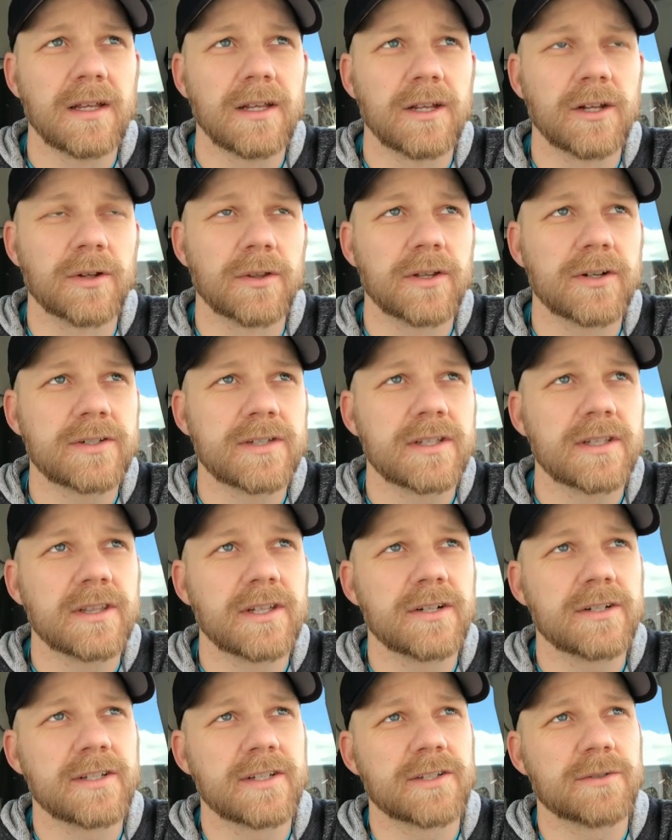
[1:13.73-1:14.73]
you know, there's,
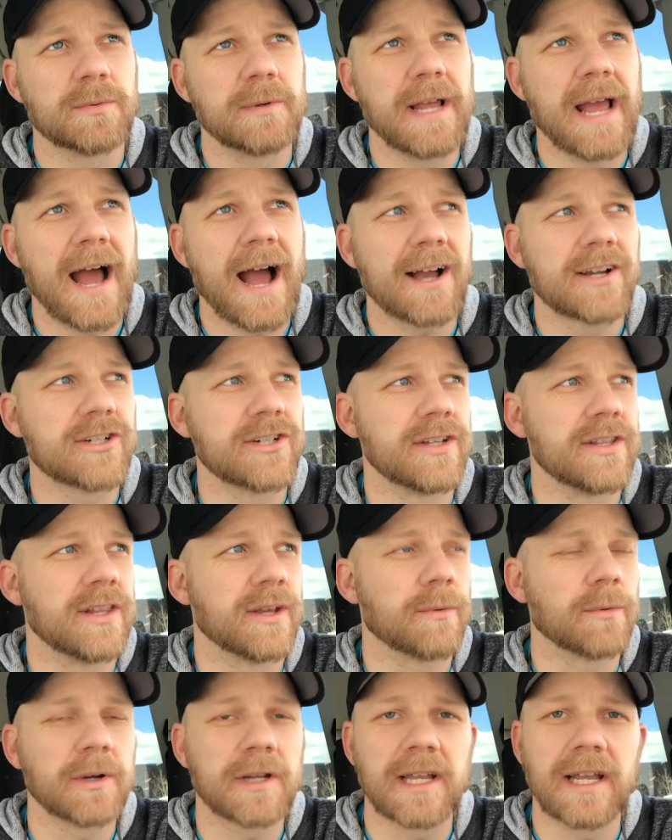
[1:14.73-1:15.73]
there's this reaction
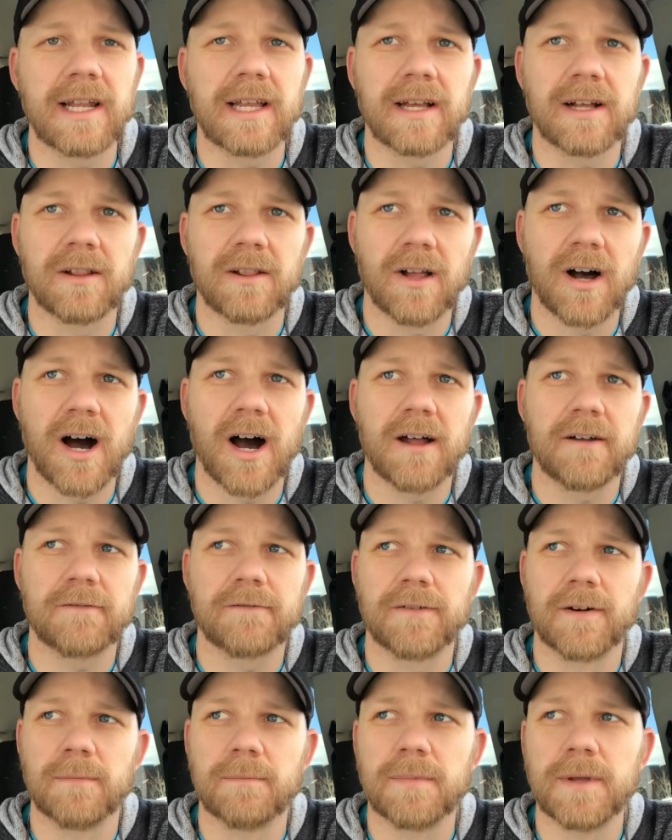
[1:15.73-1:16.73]
that we're getting a lot
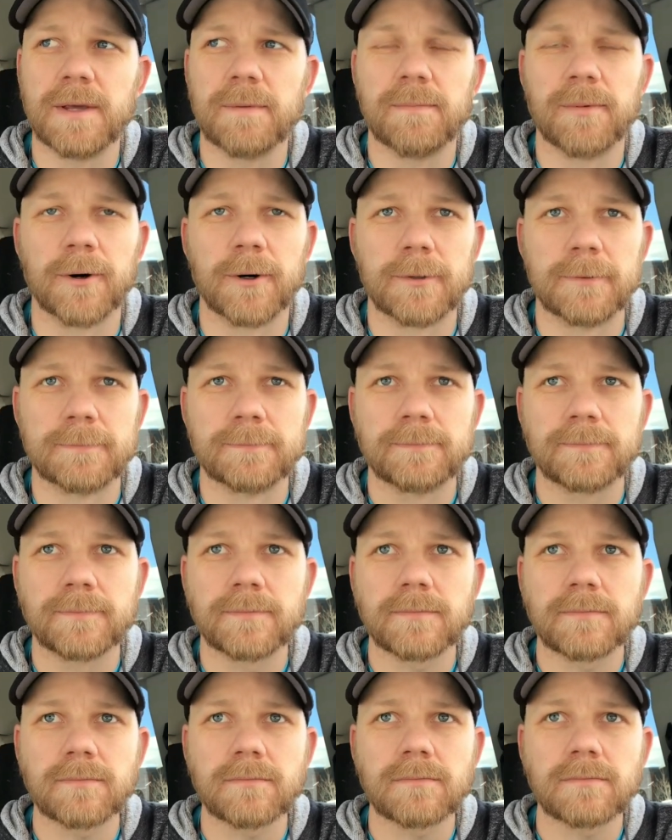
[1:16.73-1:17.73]
from people
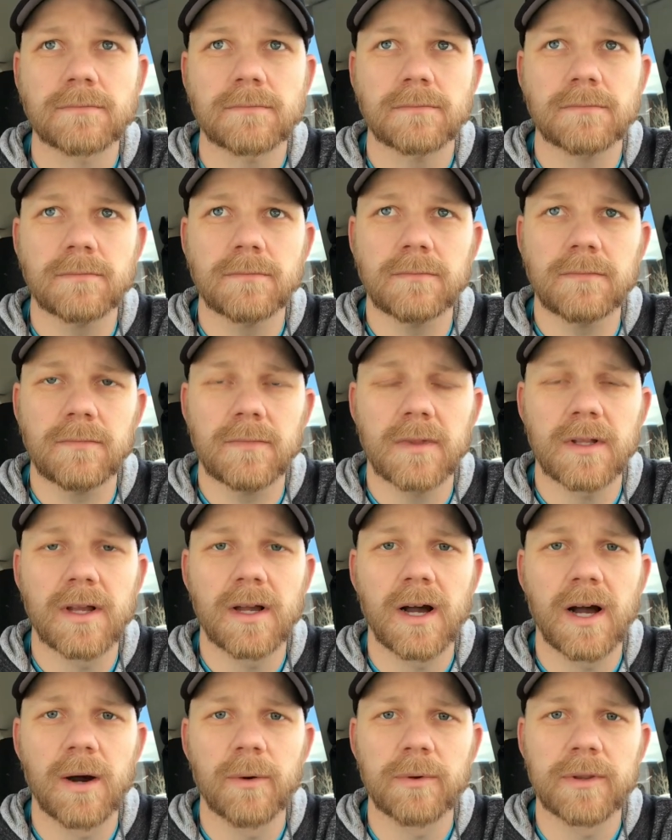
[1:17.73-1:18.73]

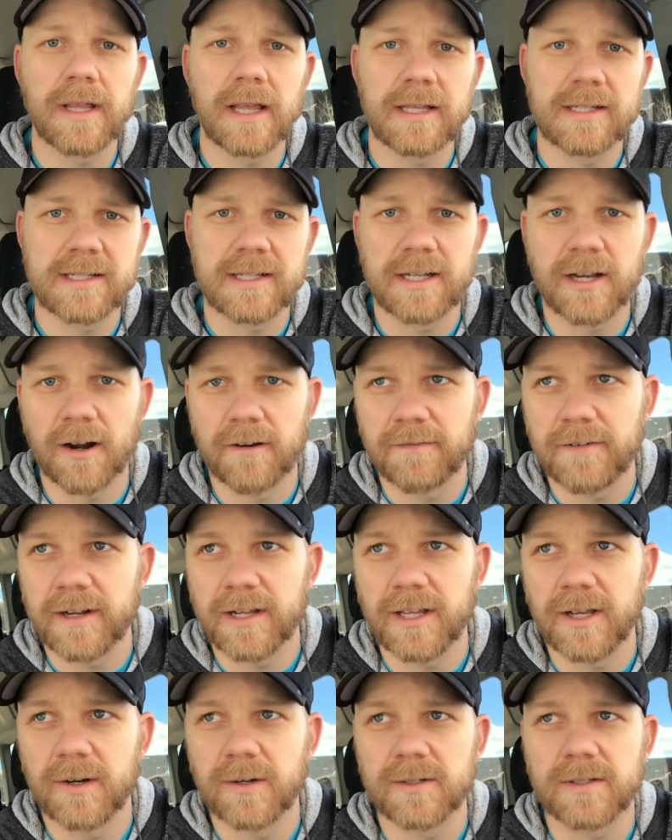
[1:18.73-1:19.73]
uh, when they see our
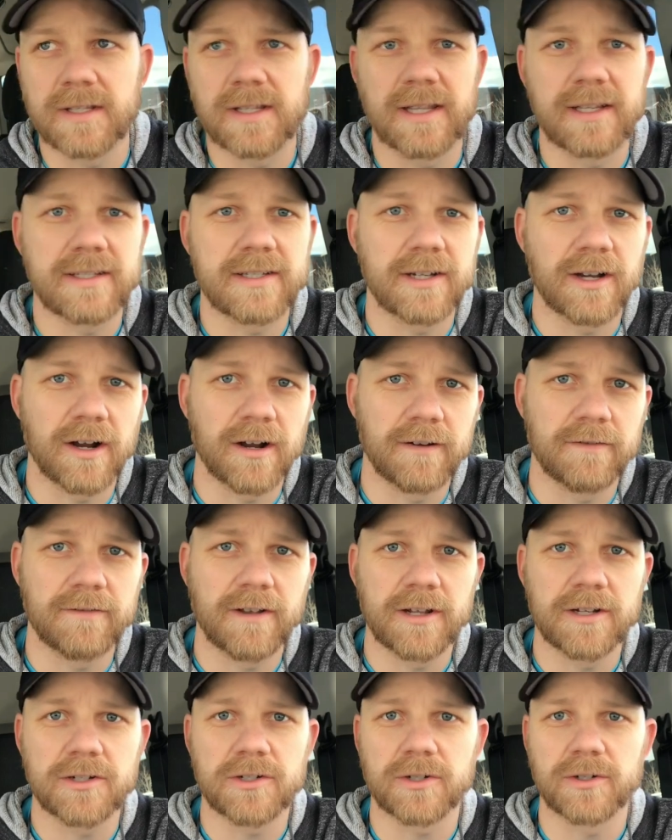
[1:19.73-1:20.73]
videos and they see our
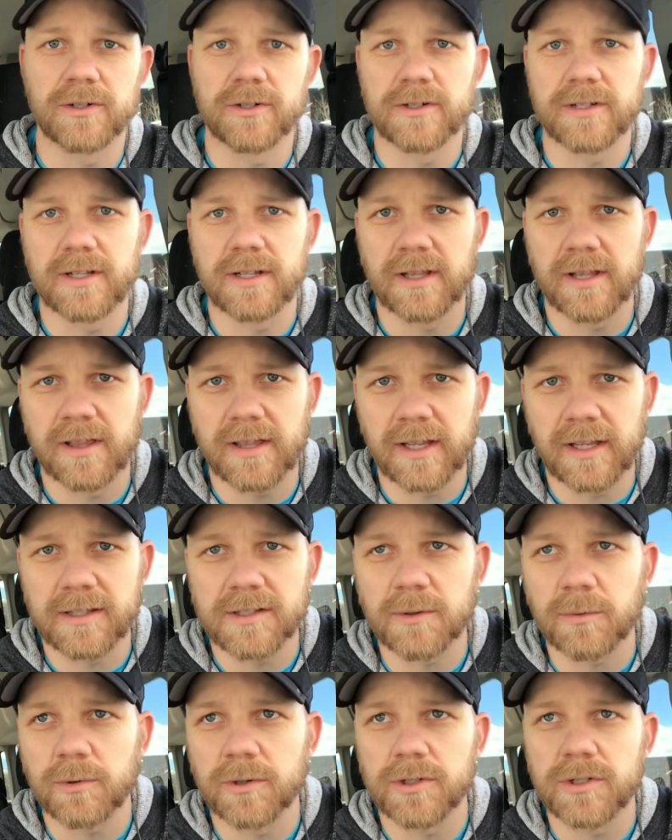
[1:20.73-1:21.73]
adventures and the things
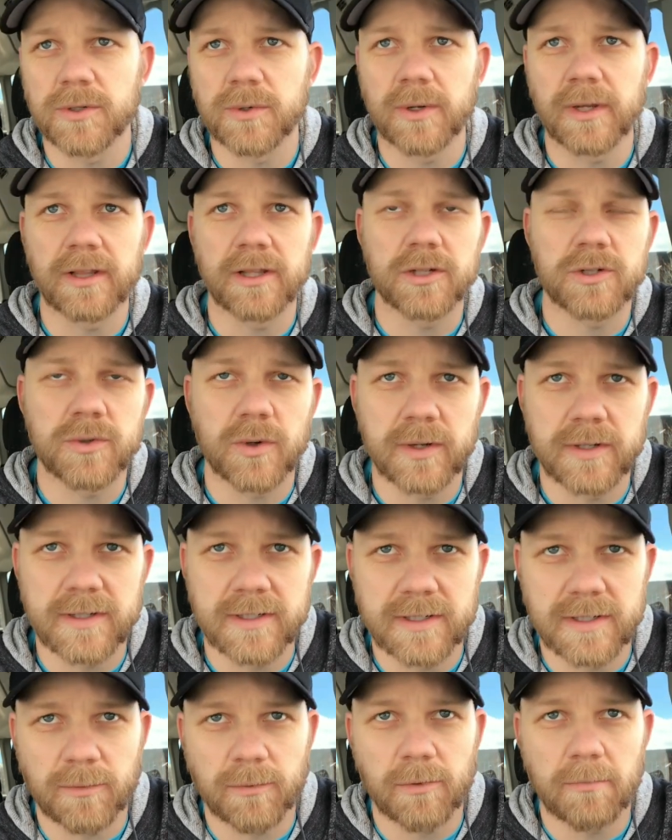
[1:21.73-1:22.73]
that we're doing, the
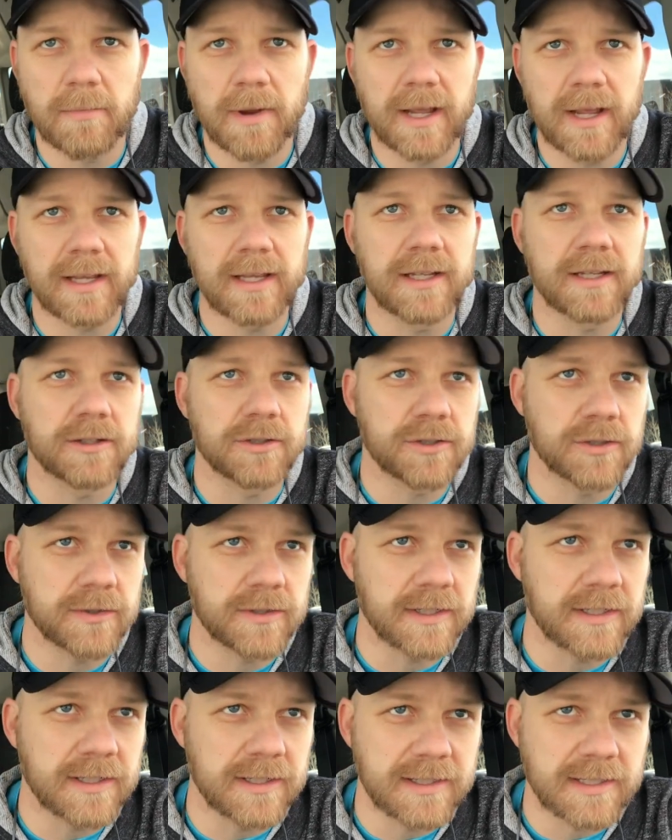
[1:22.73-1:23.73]
choices that we're making,
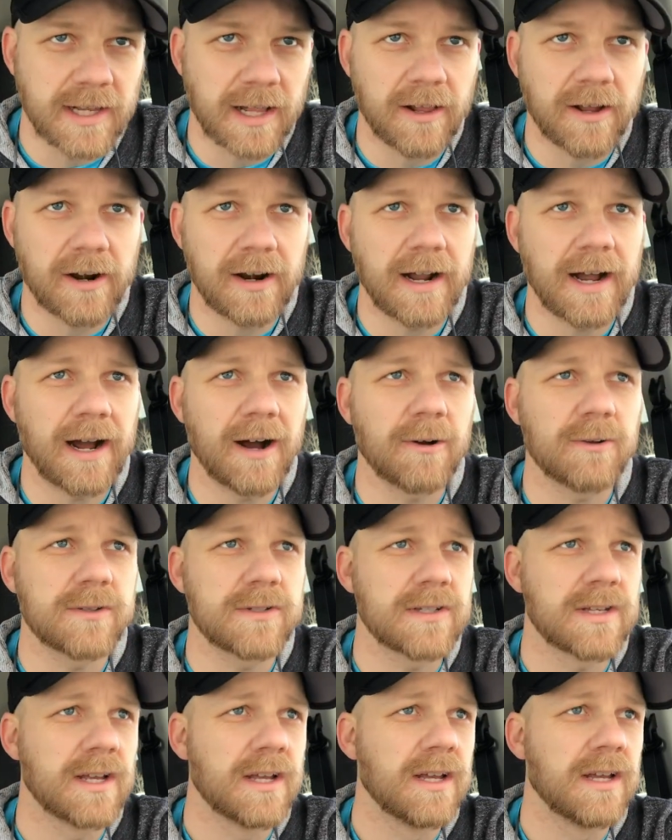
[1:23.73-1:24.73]
choosing to sell our
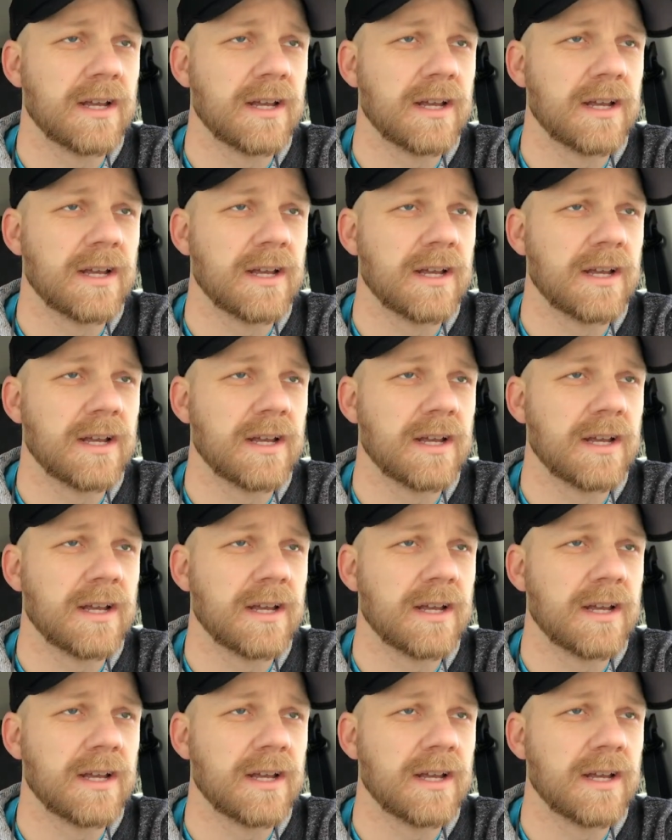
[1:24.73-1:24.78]
house,